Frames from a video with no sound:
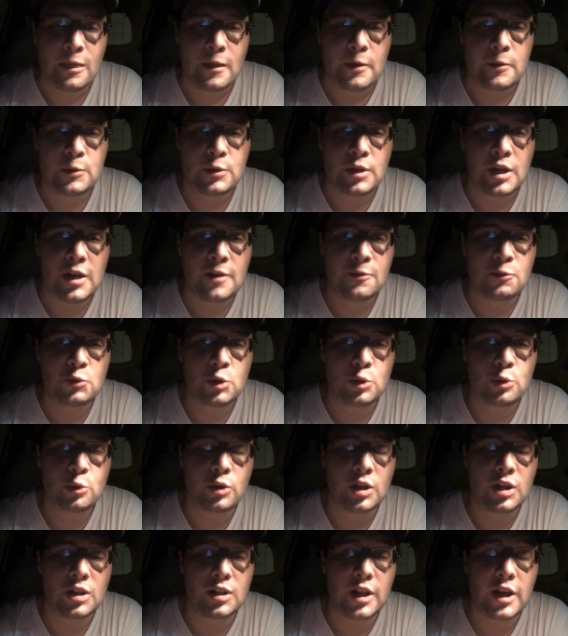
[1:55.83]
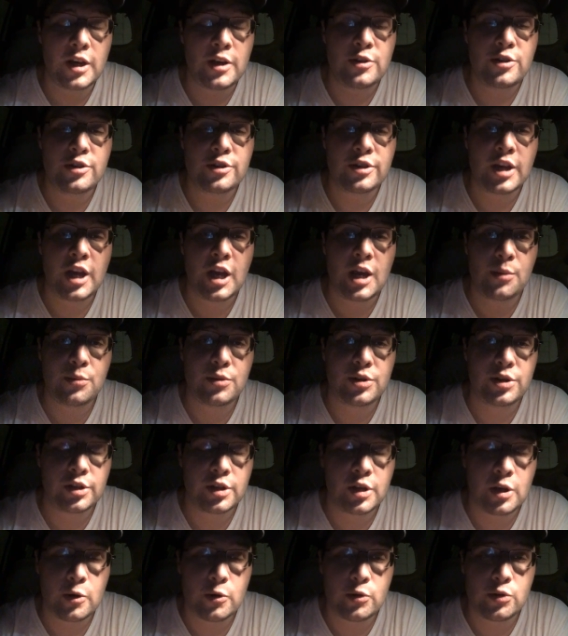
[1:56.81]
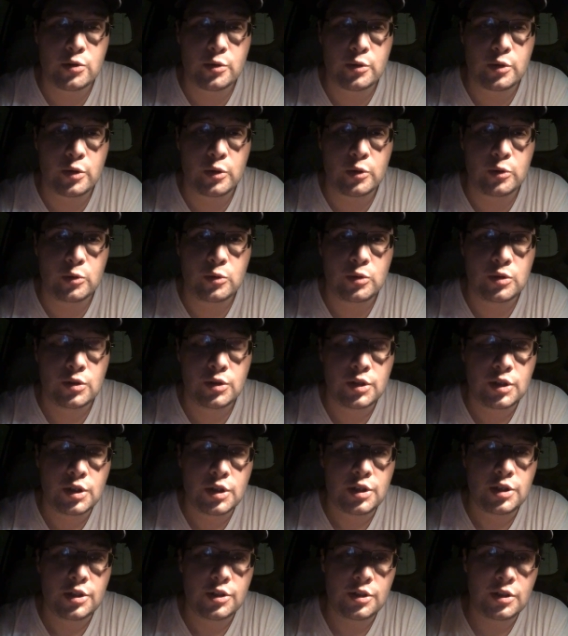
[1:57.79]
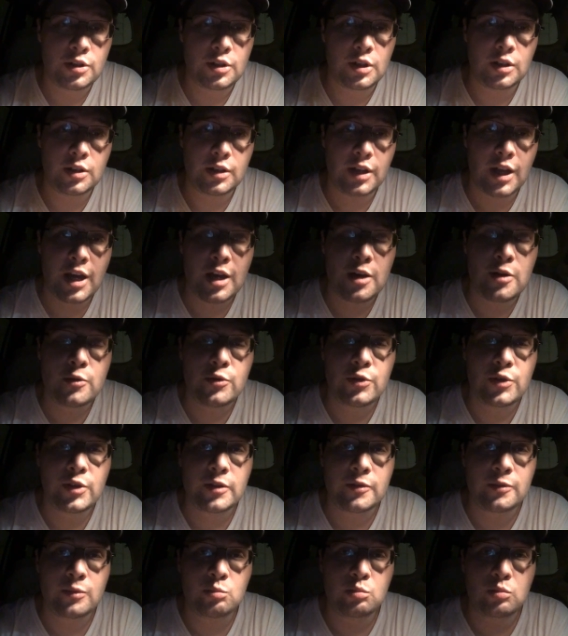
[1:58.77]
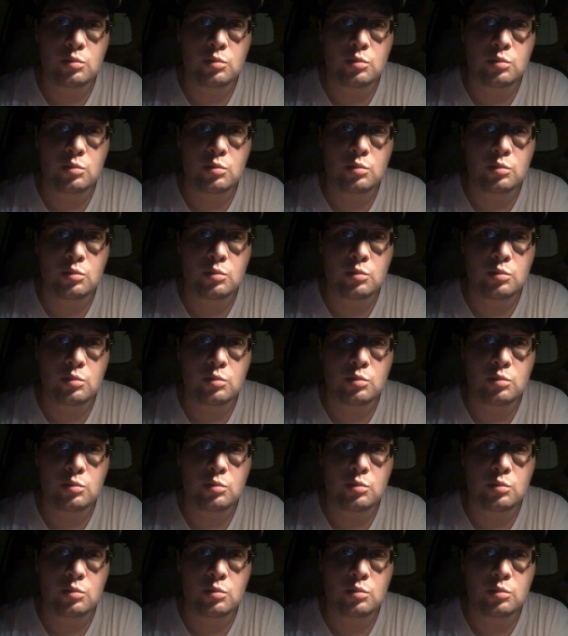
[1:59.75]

you have to allow your camera to go through, allow the